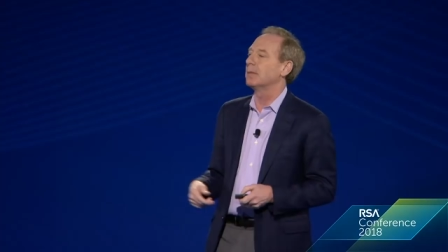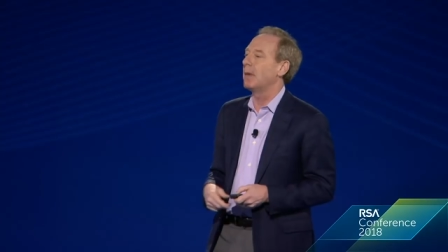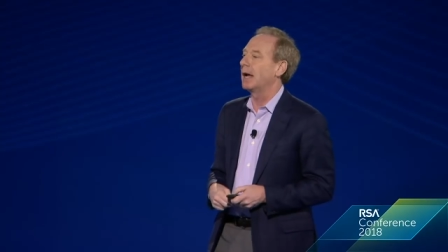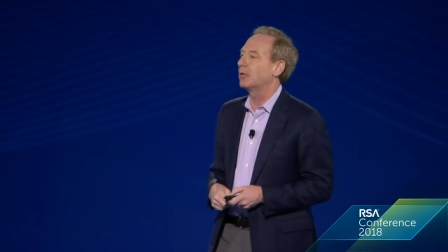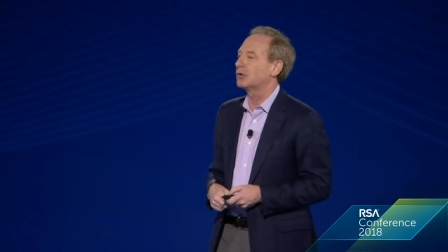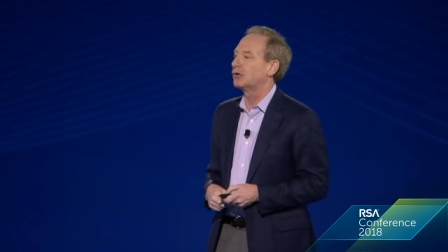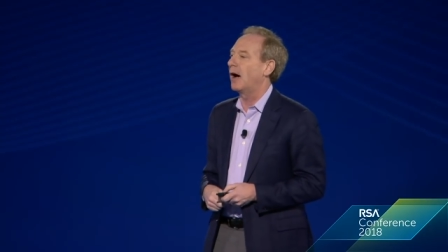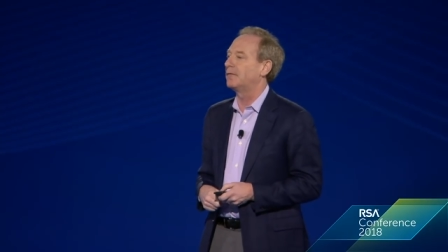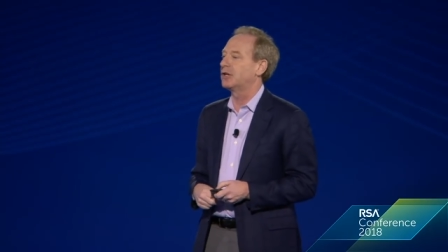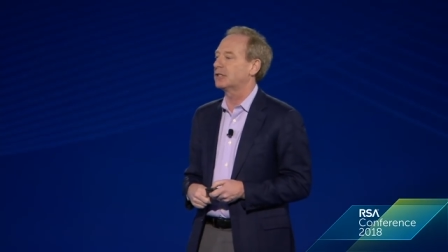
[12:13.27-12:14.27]

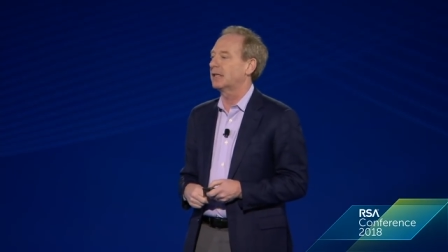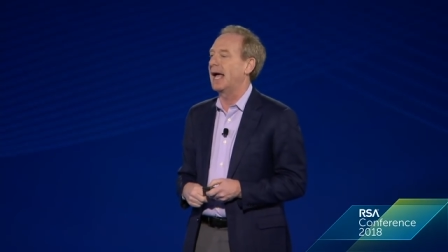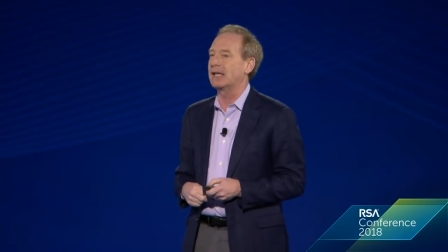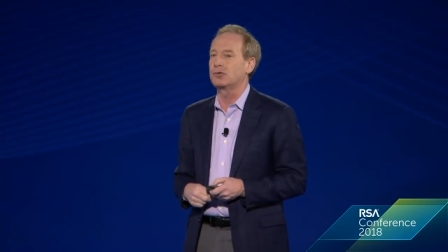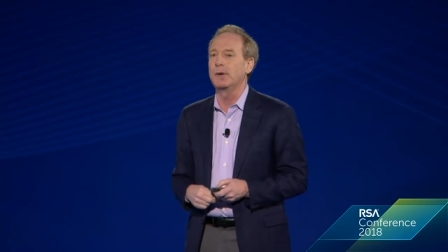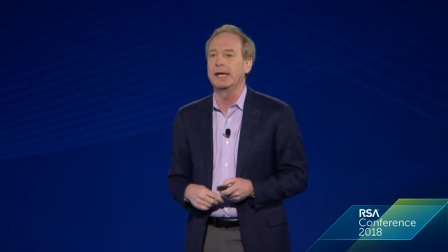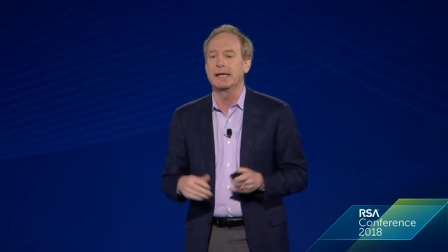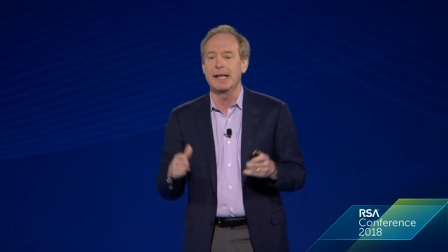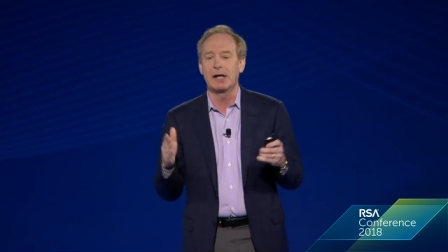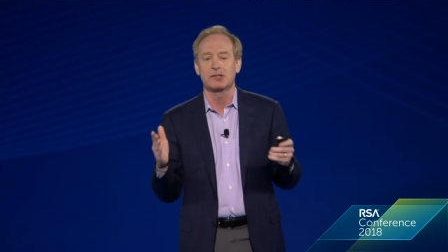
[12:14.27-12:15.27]
Microsoft just last week
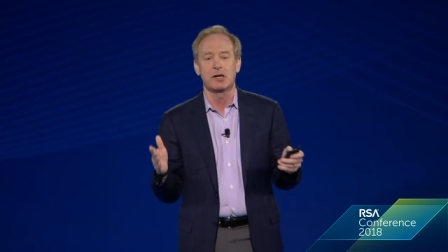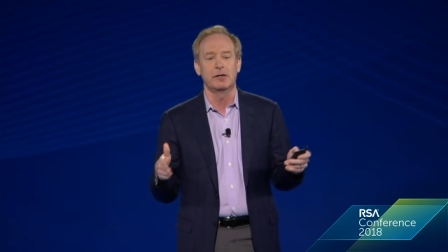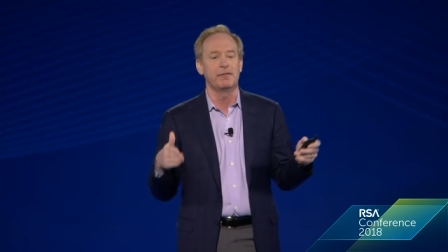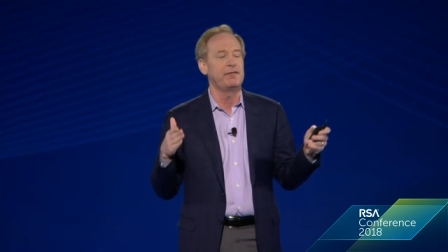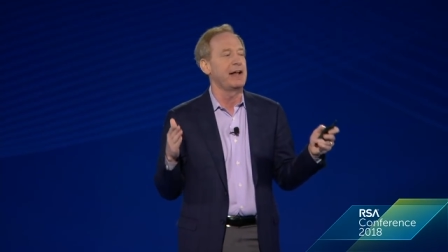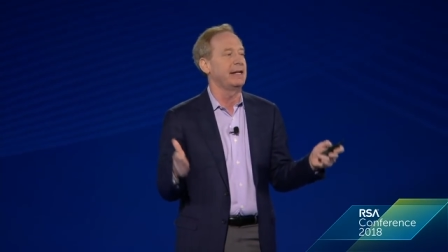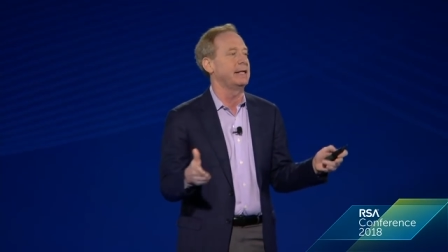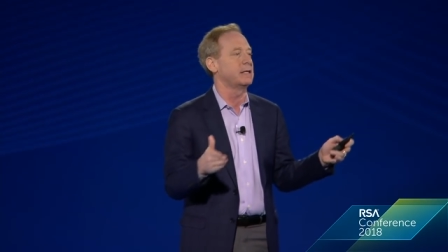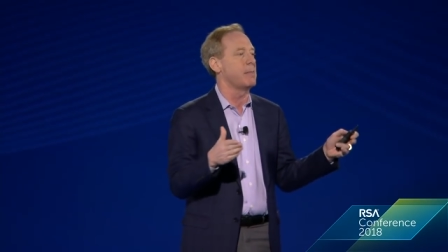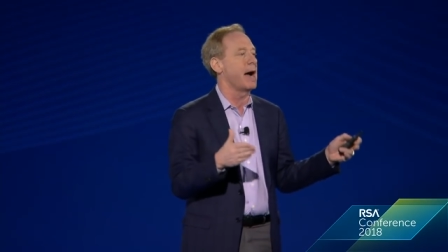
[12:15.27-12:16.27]
announced our Defending
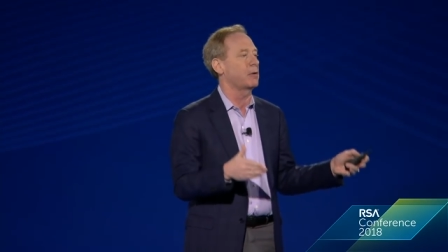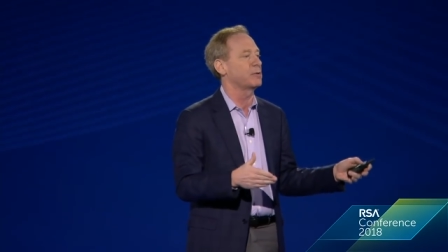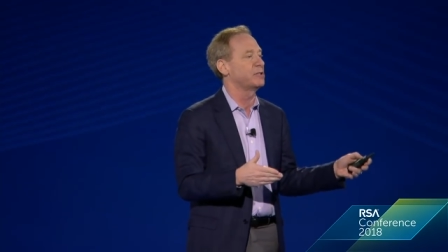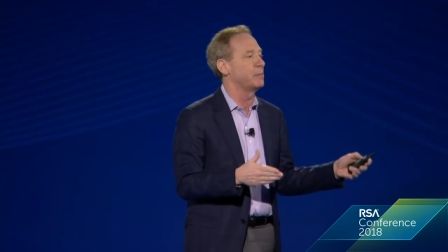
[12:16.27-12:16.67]
Democracy